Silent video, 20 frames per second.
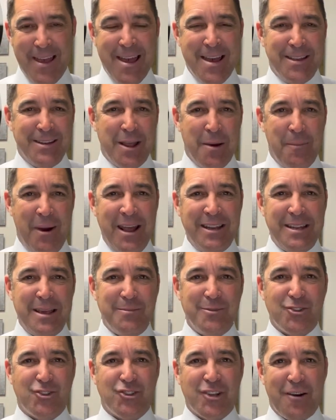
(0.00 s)
Now, my name
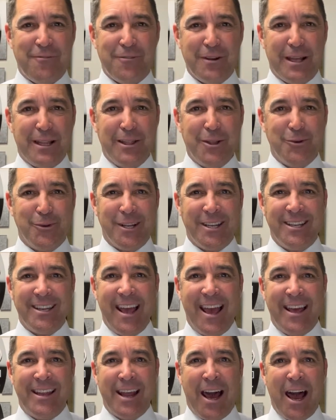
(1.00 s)
is Jeffrey Cloonan,
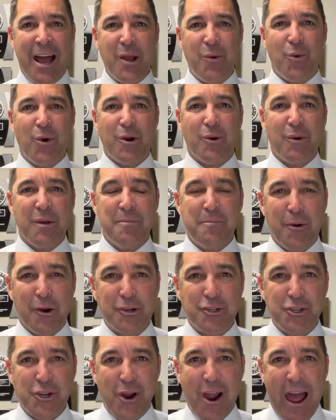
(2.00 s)
and I work with
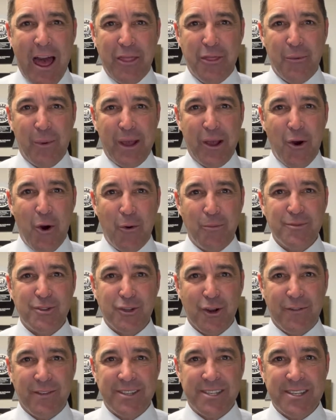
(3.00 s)
Berkshire Hathaway
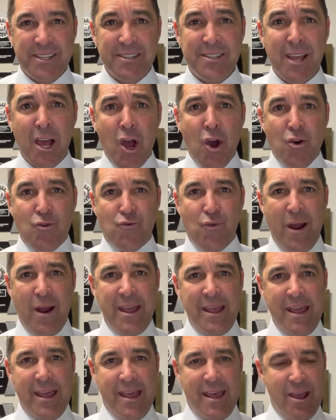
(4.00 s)
HomeServices
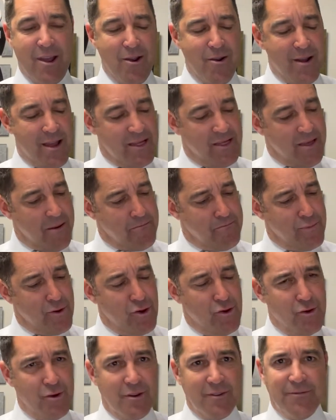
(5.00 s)
right here in the
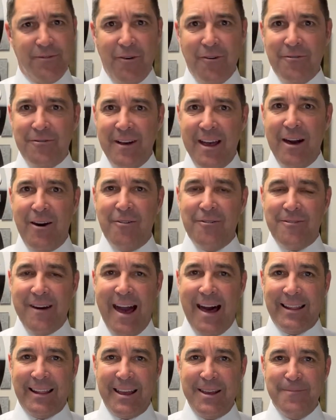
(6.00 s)
beautiful Vail
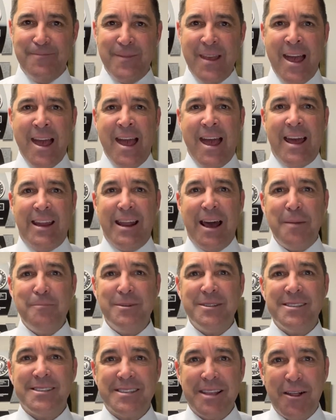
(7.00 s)
Valley, and I've
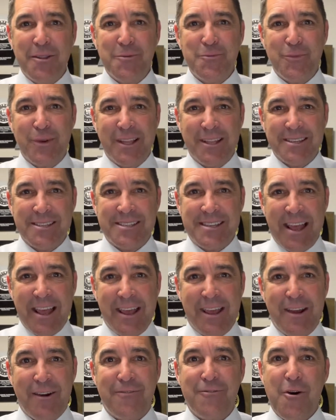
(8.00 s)
been selling real estate
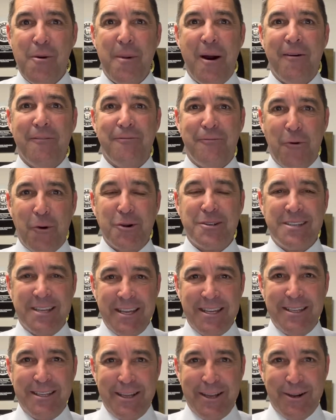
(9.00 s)
here for about
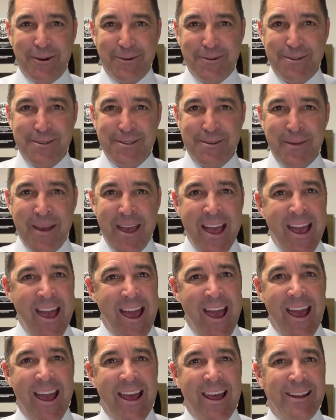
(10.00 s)
14 years.
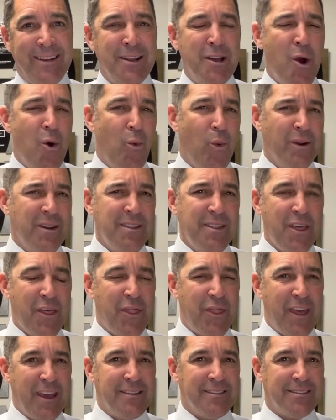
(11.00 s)
And one of the
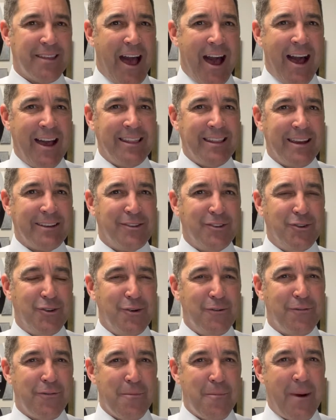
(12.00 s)
things that I like to do
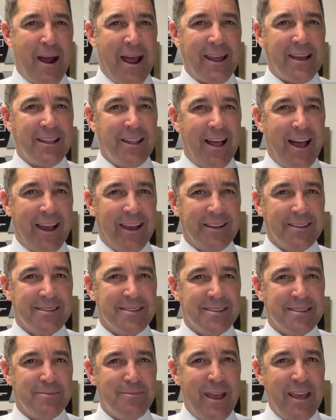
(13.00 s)
for my clients
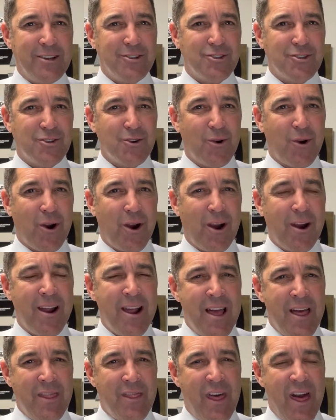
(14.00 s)
is make sure
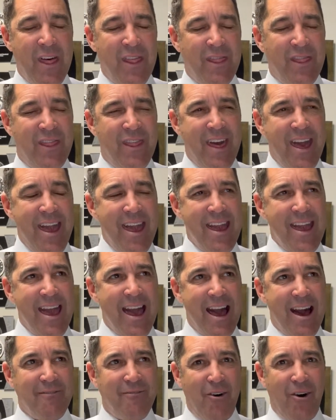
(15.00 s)
that they
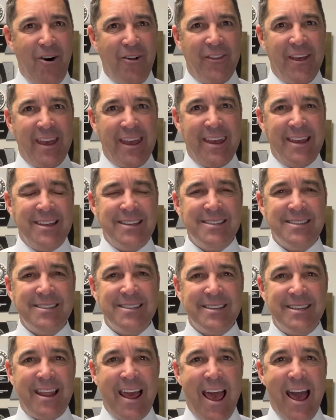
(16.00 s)
have all the ins
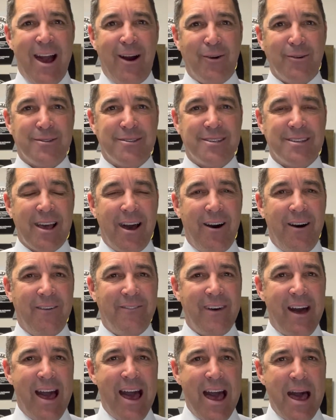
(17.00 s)
and outs of
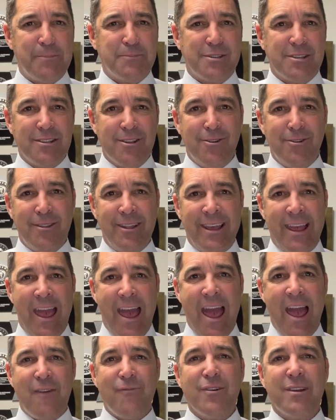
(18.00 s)
absolutely
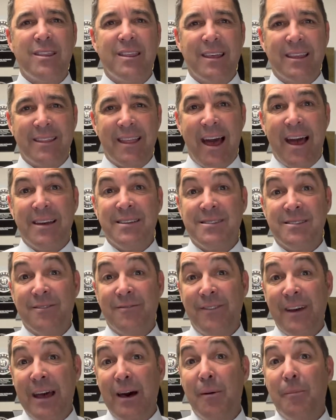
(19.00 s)
everything that is
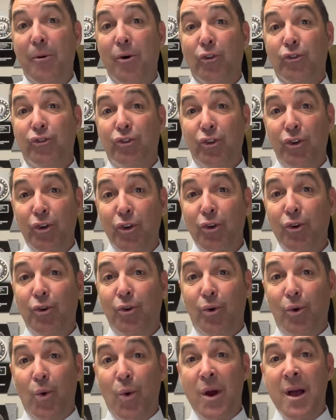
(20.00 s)
available
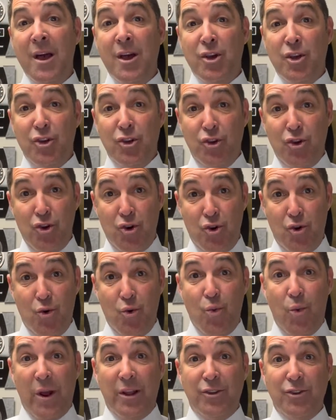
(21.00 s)
to you
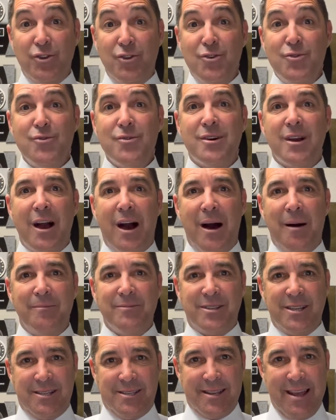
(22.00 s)
when you come
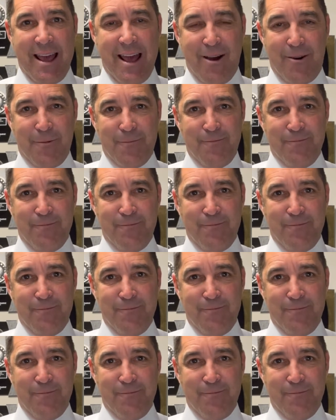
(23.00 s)
to town.